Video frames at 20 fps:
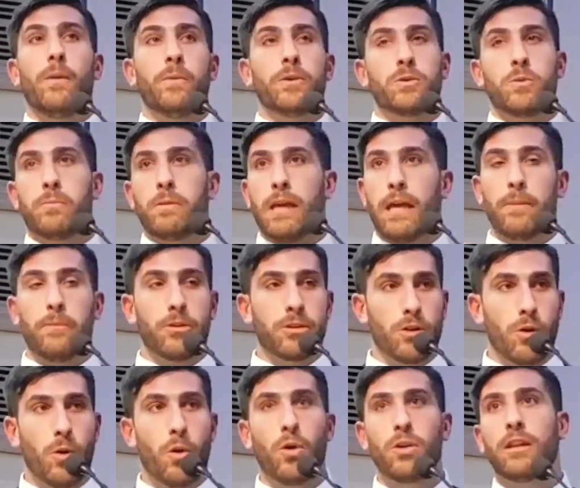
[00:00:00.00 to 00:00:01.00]
uh, which will be
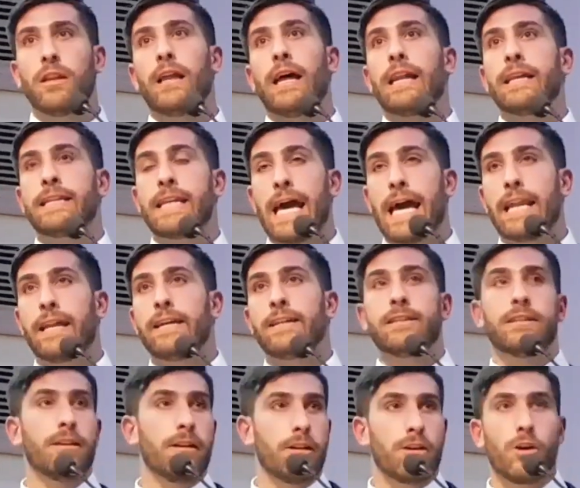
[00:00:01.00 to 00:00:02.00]
able to hold a lot of
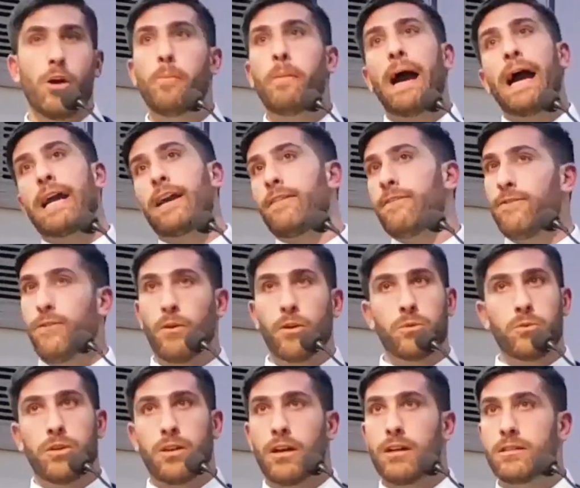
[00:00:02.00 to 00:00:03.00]
data to go back and
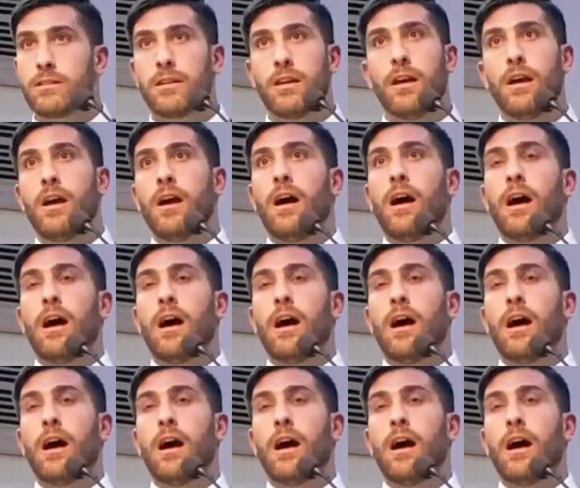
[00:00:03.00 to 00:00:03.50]
forth with us